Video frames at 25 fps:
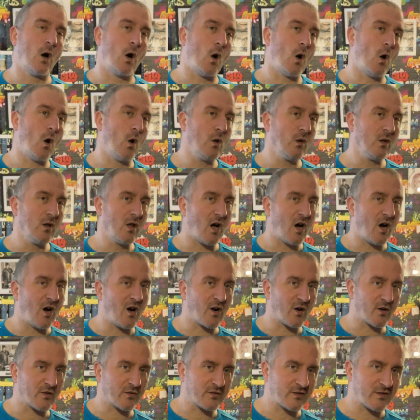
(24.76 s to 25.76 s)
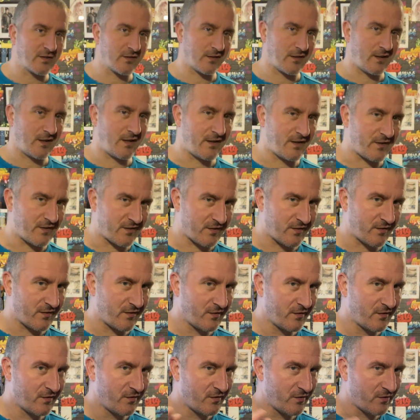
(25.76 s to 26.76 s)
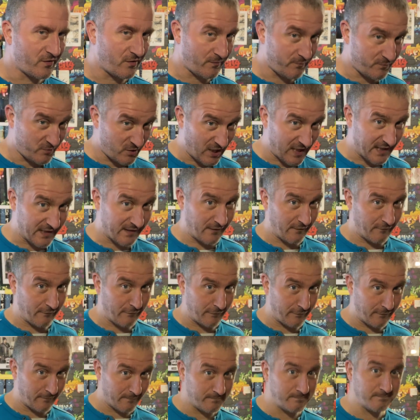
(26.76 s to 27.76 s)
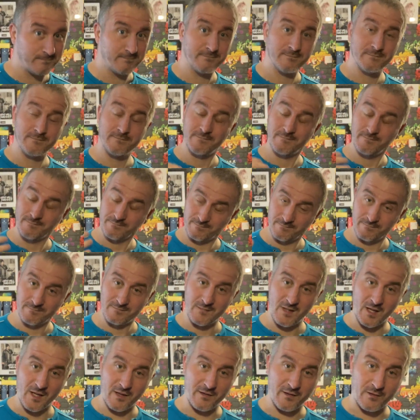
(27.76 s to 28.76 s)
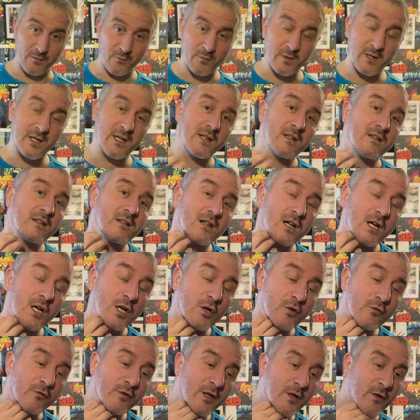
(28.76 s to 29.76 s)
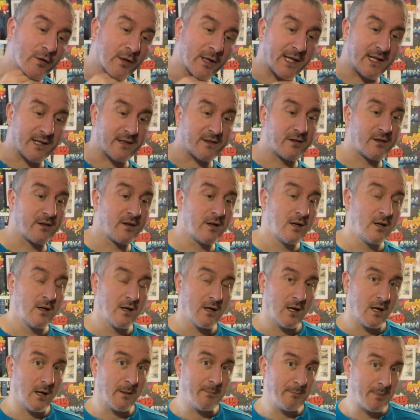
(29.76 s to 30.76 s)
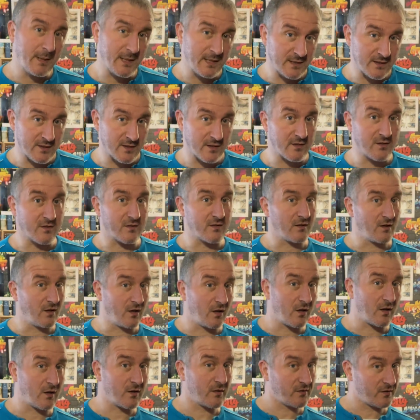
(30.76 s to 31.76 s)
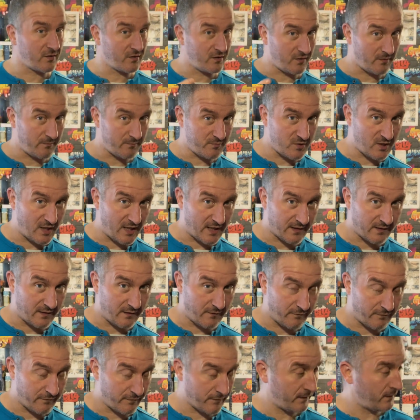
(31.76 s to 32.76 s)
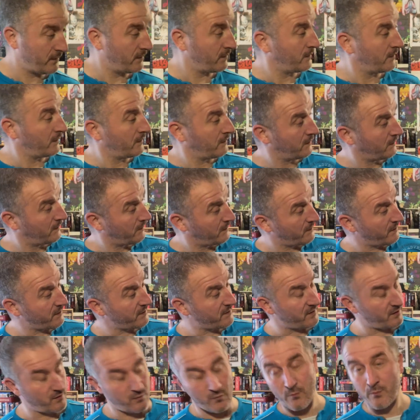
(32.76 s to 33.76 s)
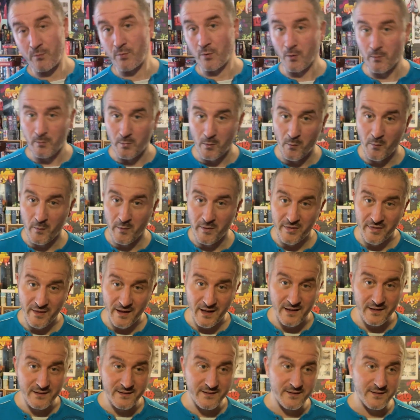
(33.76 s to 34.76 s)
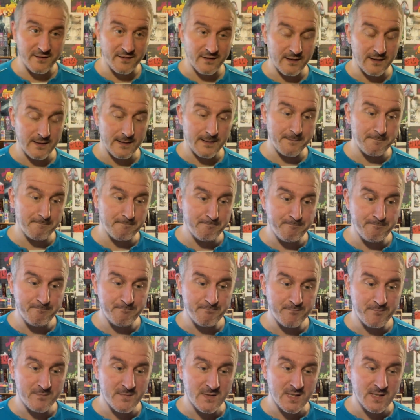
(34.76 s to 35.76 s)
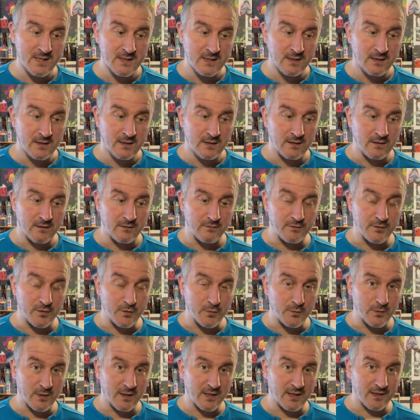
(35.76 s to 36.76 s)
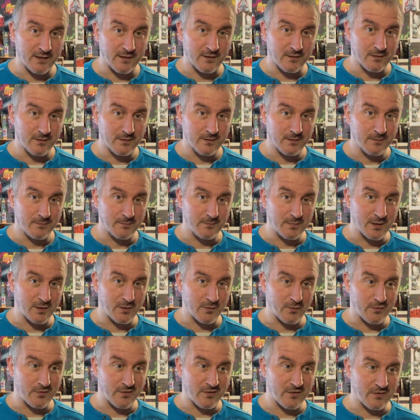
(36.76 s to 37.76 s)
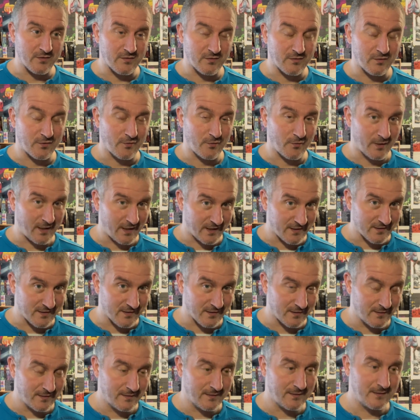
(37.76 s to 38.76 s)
All art is subjective. I think we can agree on that. Opinions are subjective. See no problem with that view either, because it's correct.